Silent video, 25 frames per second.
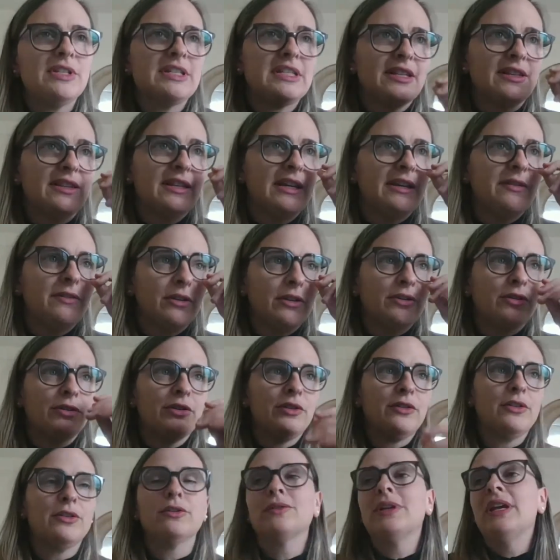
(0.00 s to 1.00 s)
that they
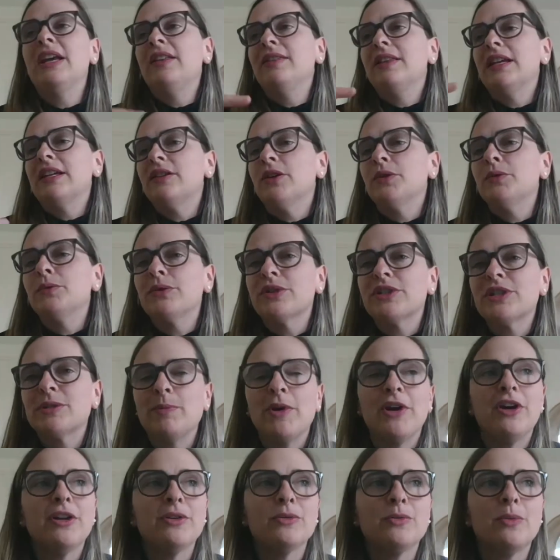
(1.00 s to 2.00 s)
recruit, they don't
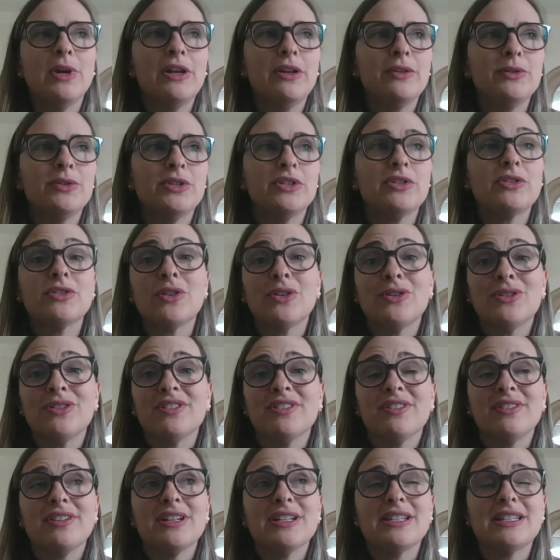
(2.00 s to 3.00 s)
respond well to
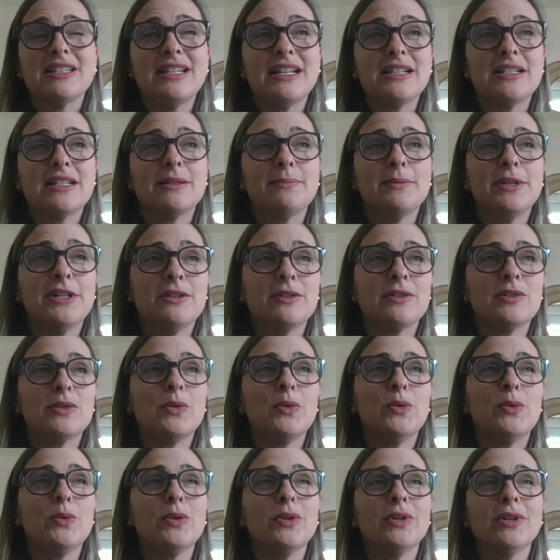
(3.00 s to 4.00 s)
certain assessments,
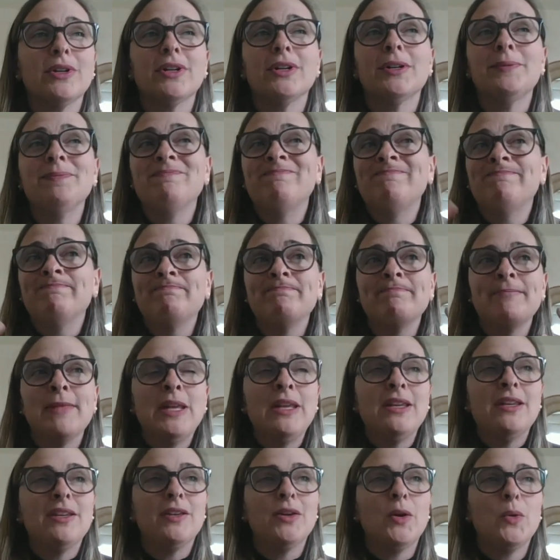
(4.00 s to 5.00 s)
or
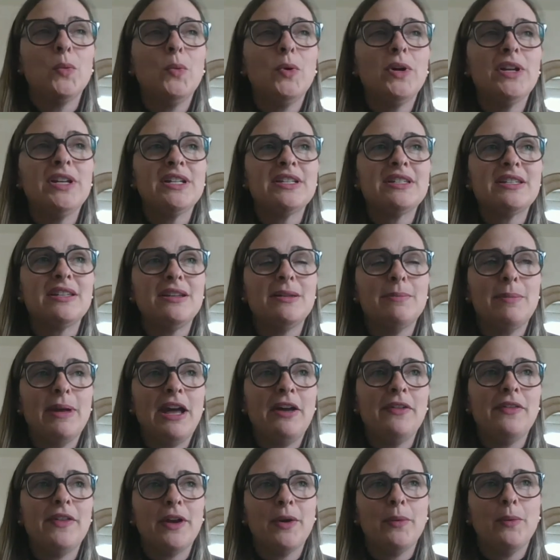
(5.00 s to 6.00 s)
what it
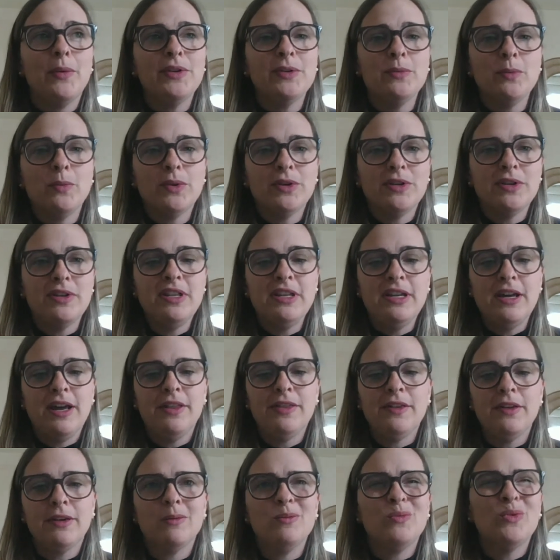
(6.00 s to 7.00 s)
about there? What are
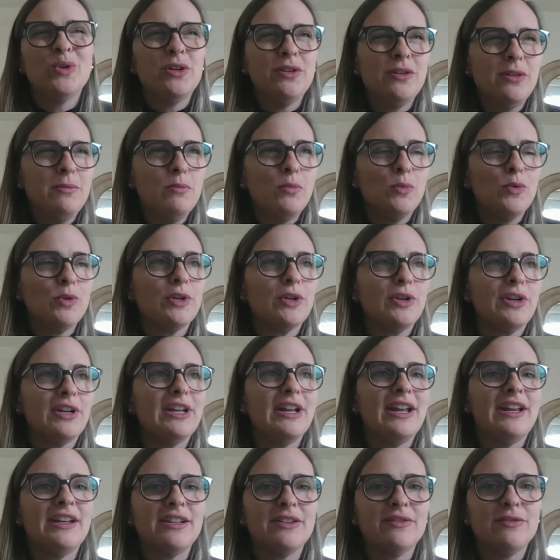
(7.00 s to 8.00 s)
the more
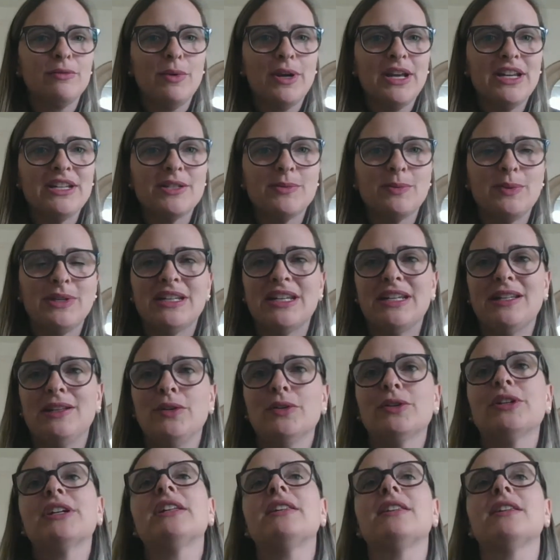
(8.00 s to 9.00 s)
creative ways we can
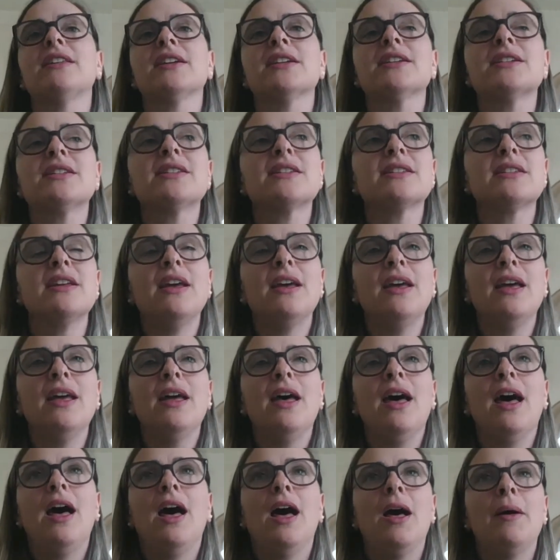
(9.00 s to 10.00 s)
look at this?
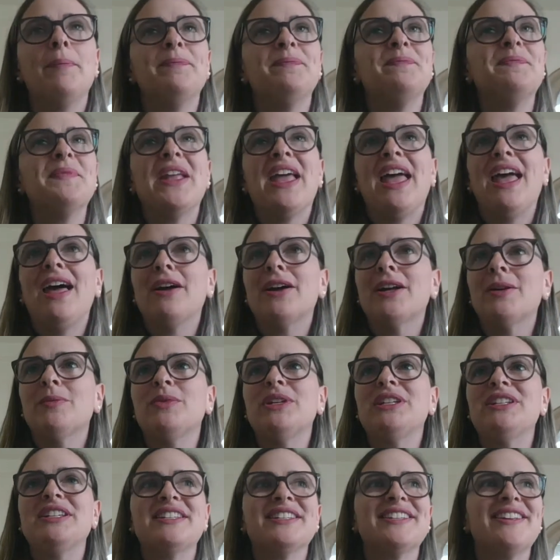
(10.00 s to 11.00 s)
How can
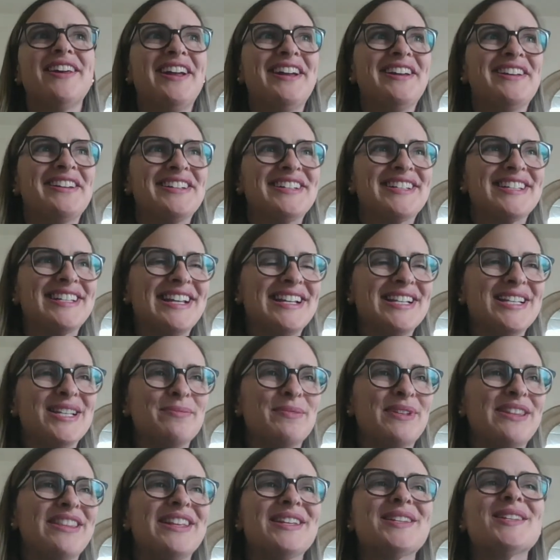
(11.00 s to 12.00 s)
we design an
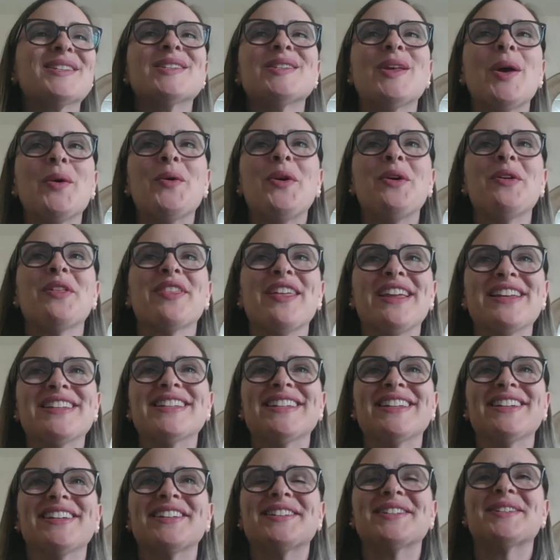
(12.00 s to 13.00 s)
assessment that's so
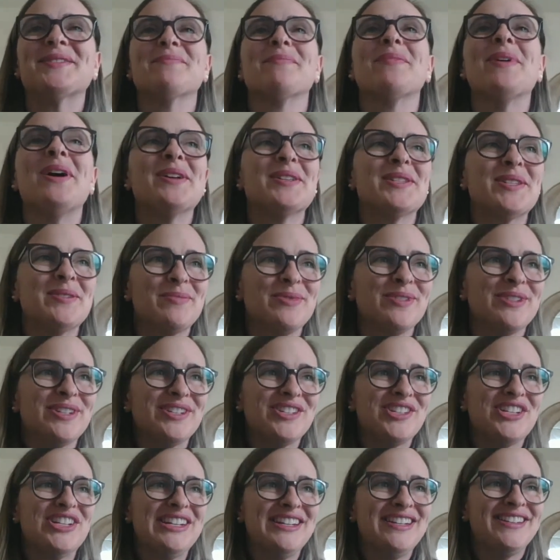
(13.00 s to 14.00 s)
authentic it's impossible to
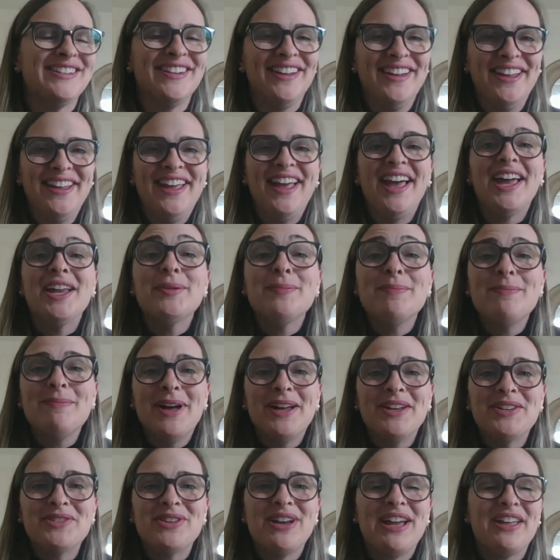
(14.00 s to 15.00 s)
cheat? I'd
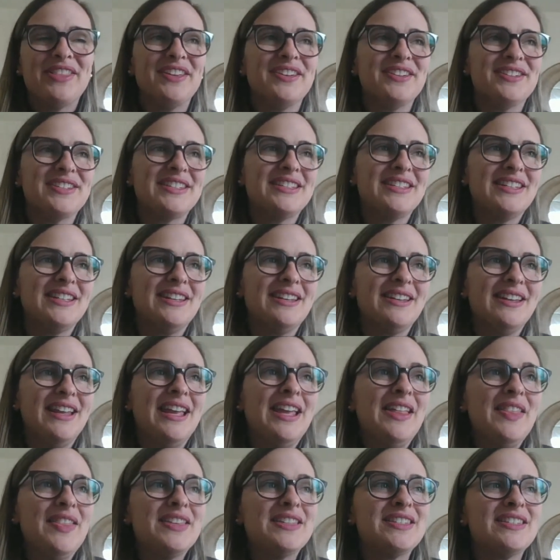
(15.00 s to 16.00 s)
much rather see
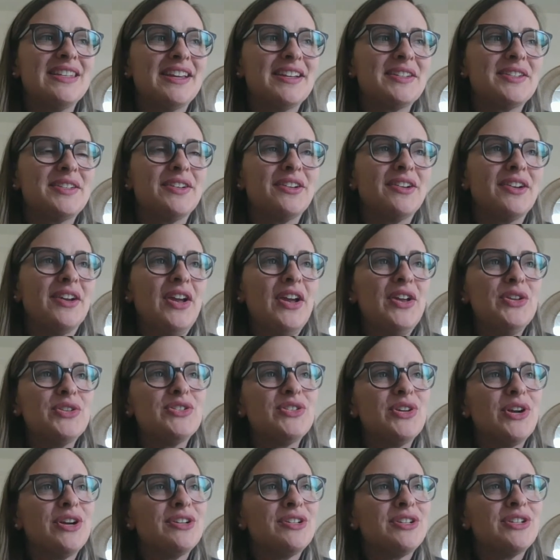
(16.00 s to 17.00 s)
the sector
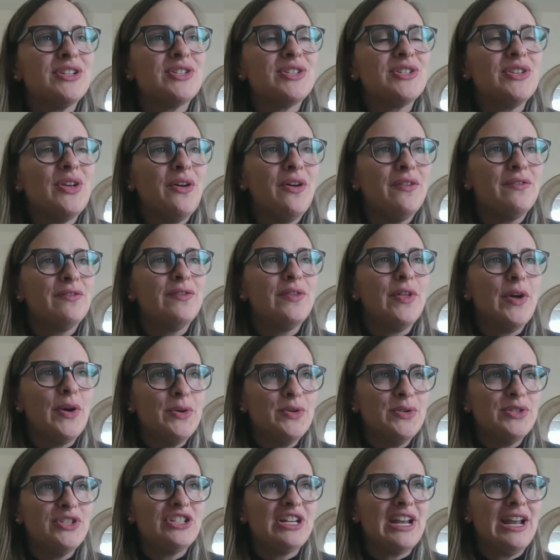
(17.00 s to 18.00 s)
start to solve
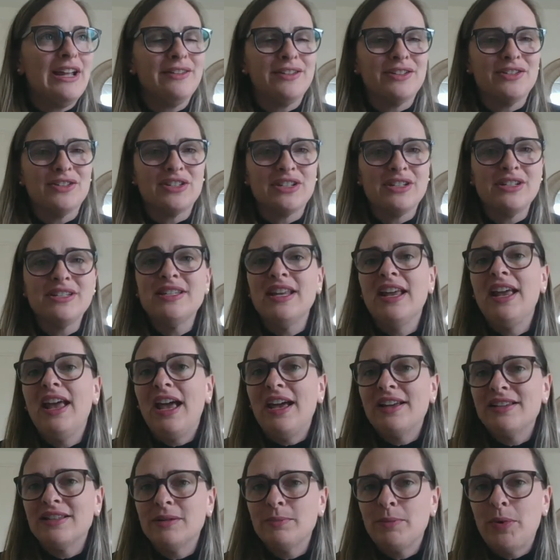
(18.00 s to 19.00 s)
those challenges,
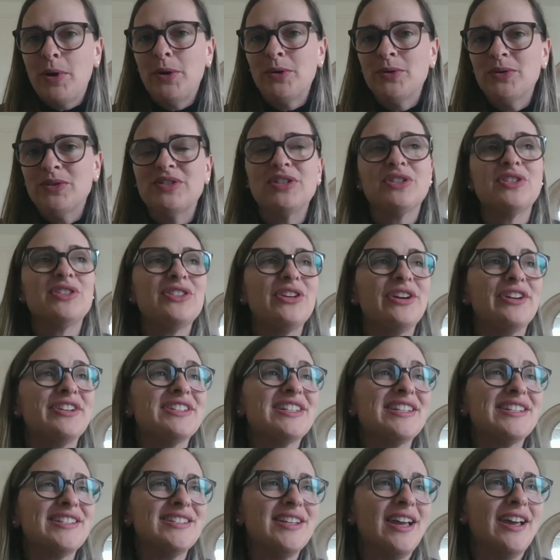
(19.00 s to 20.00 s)
as opposed to start
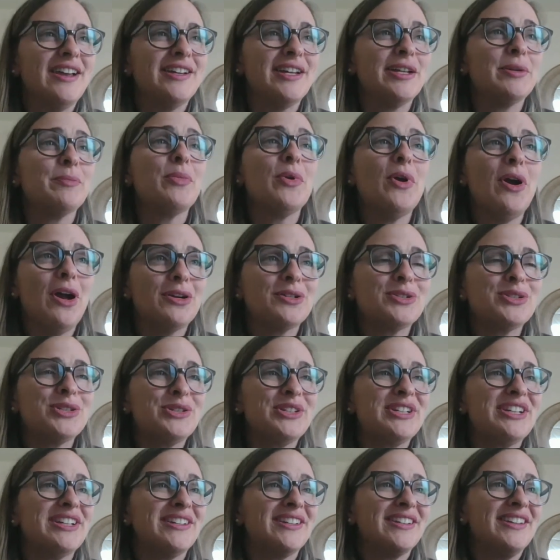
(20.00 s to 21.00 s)
designing
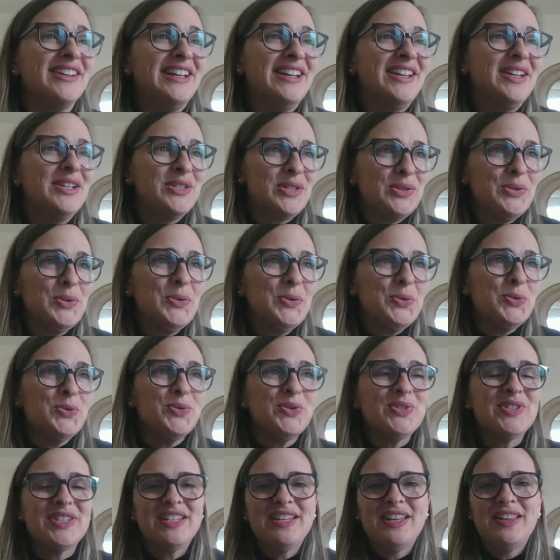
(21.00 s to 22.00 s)
proctoring
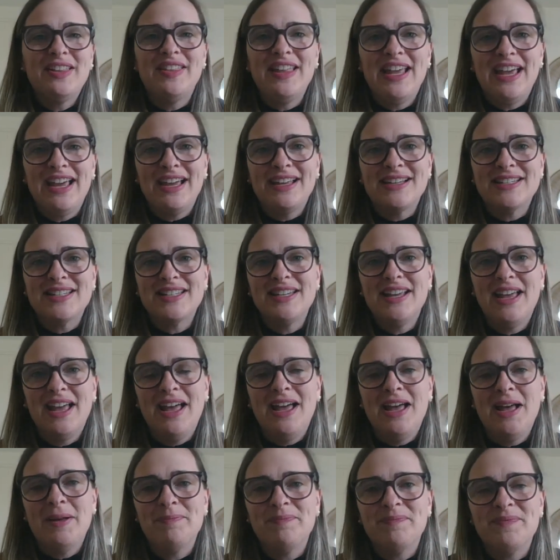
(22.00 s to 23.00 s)
tools that
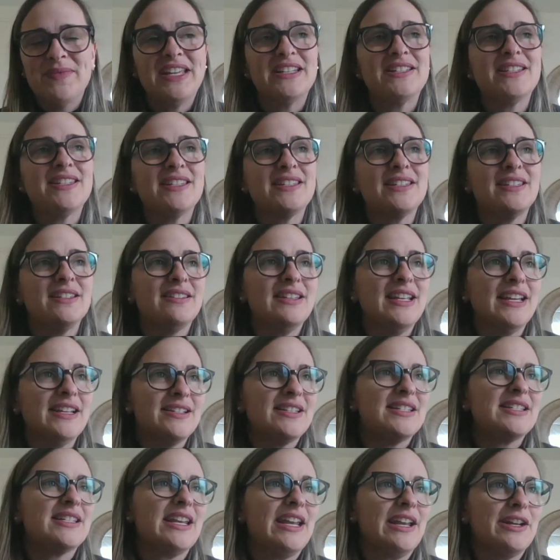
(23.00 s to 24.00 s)

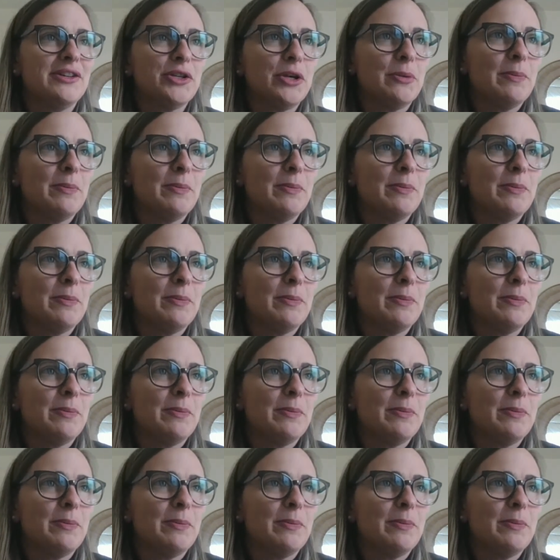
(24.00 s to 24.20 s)
scan your